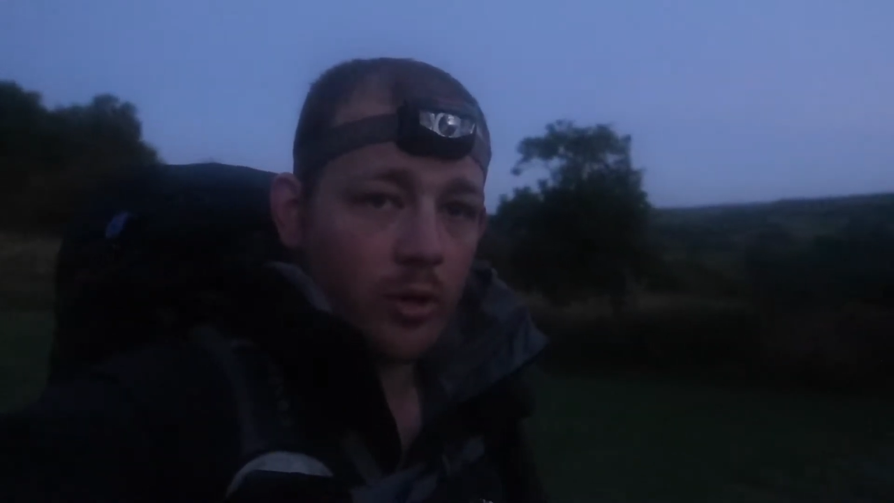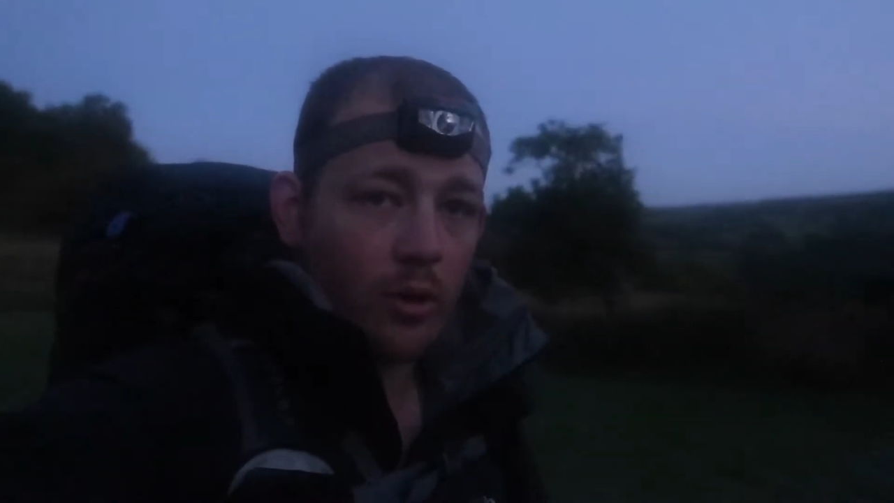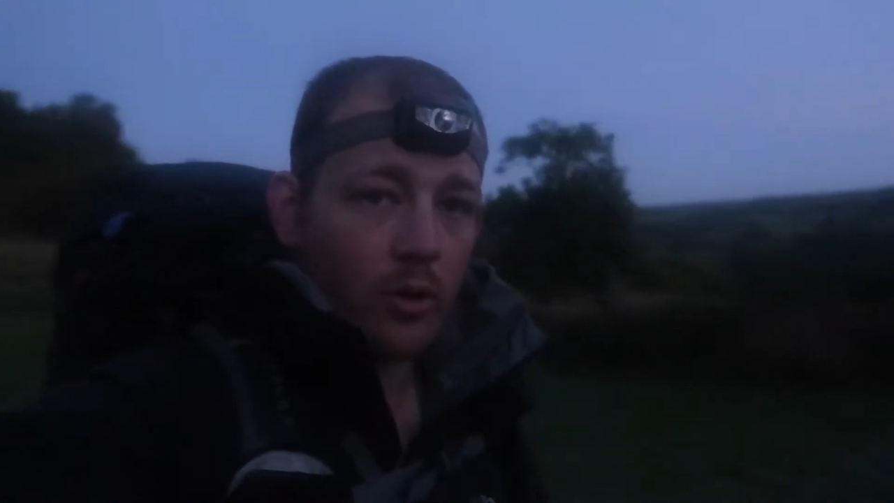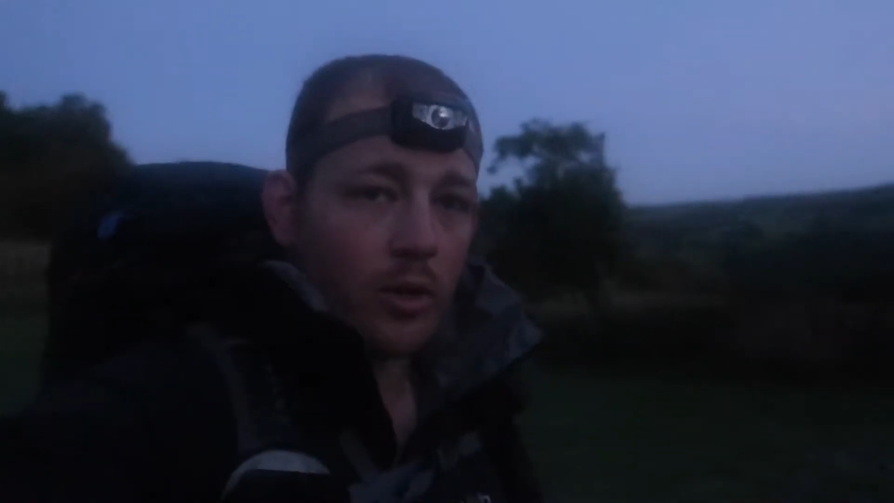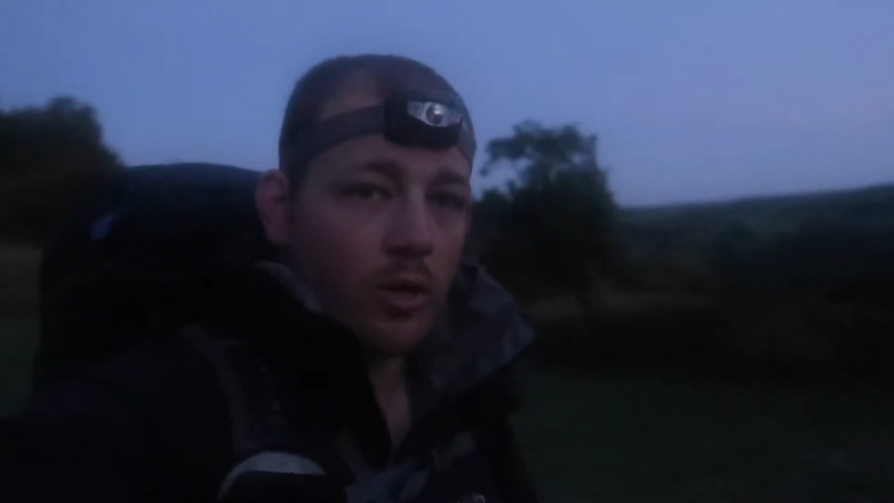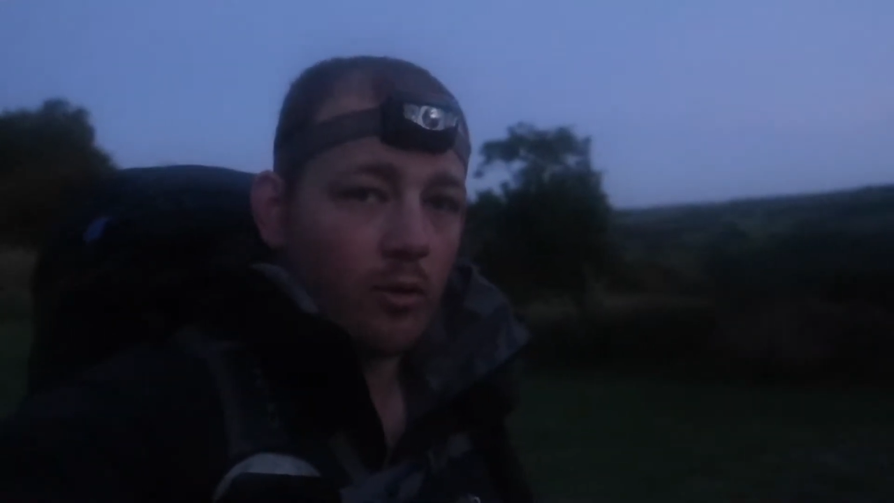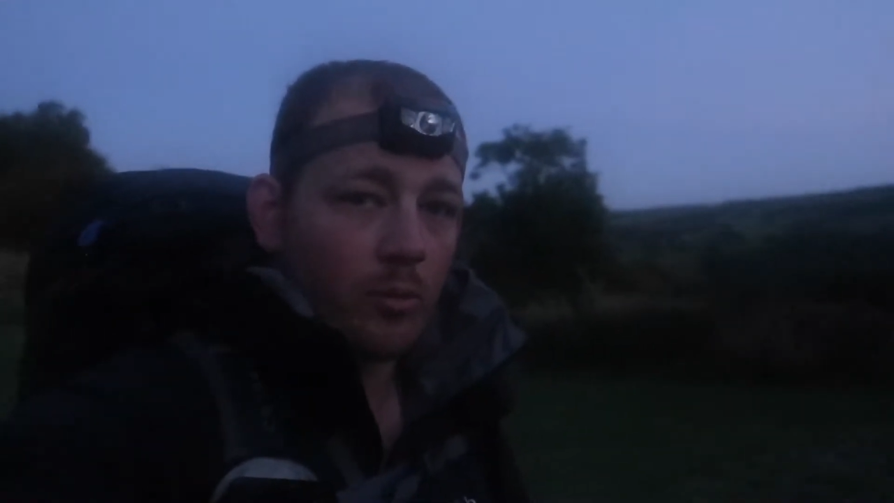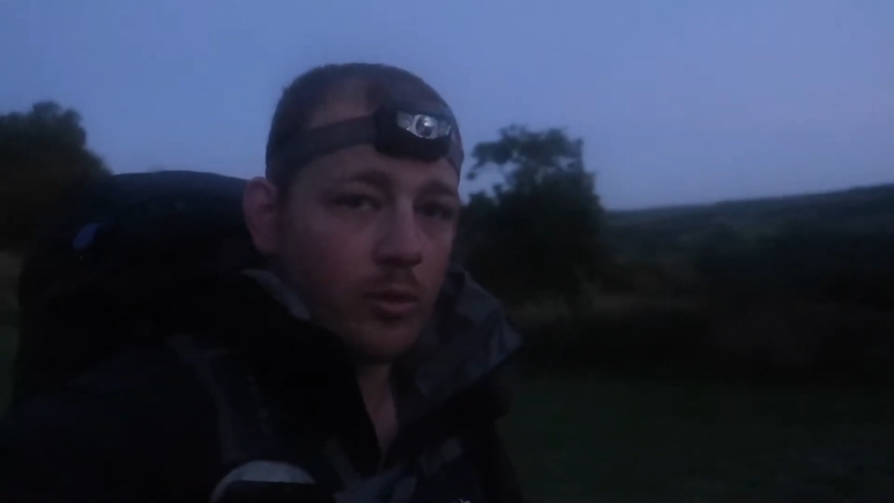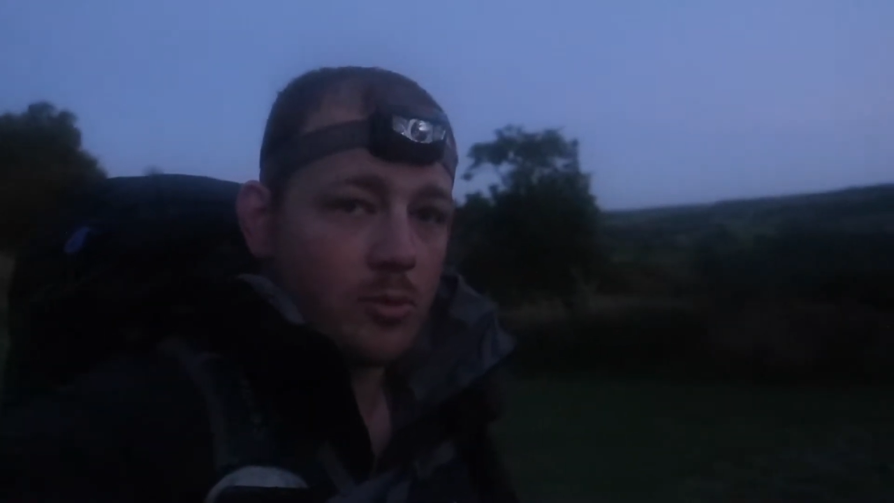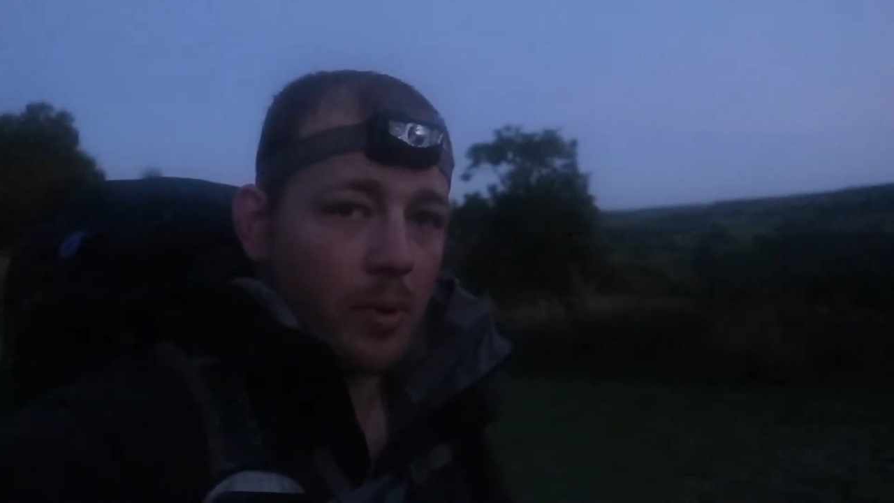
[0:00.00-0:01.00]
on Robin
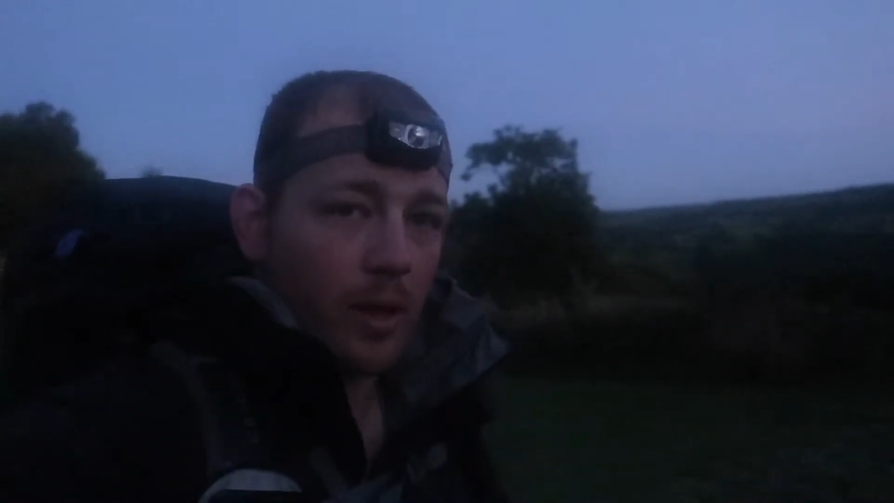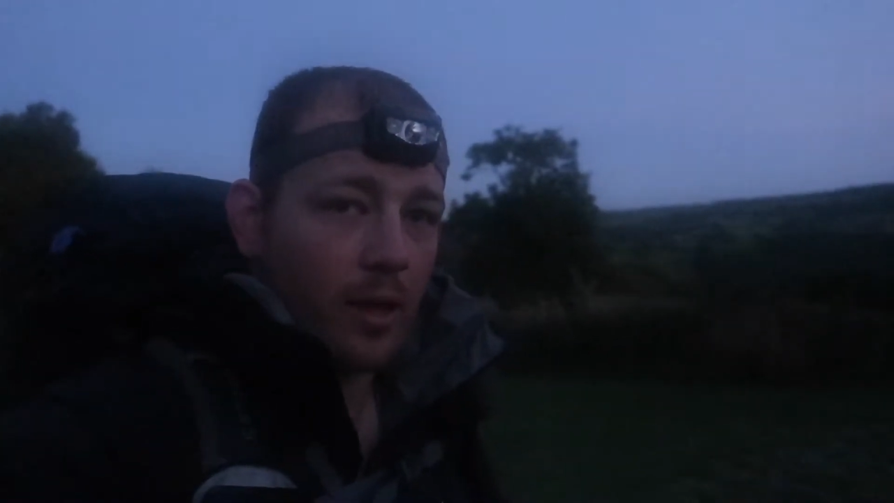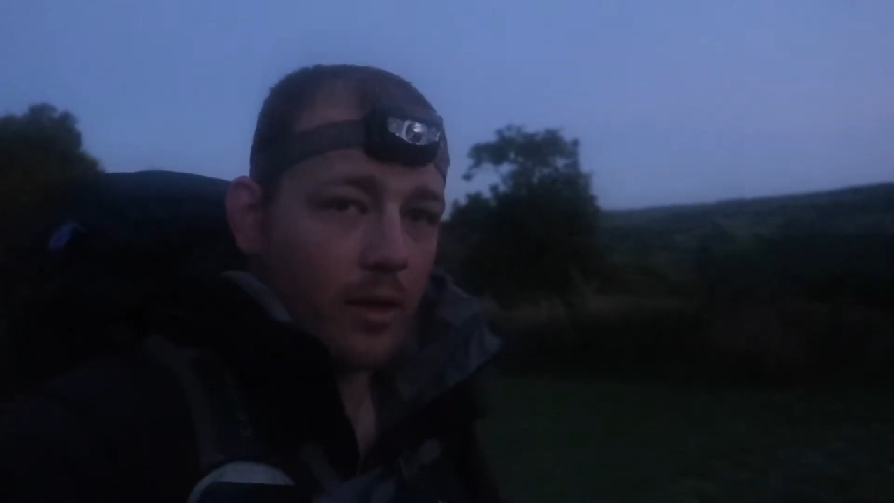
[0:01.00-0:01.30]
Hood's Bay.